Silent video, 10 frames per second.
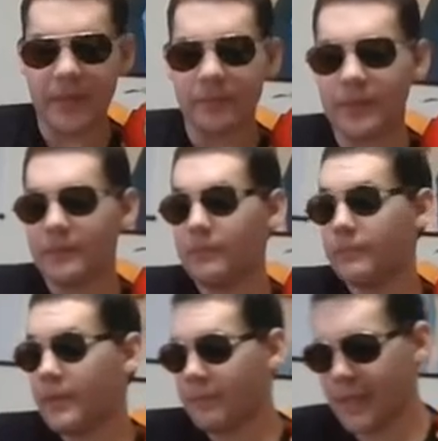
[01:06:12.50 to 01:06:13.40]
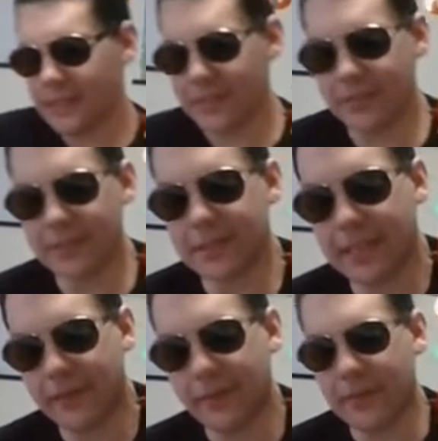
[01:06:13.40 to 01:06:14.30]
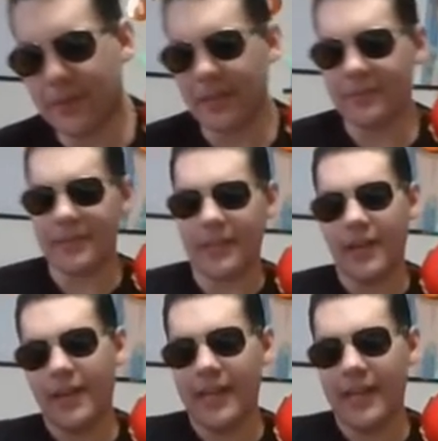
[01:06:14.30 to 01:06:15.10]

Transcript: people and many students came up to me and was like, "Oh,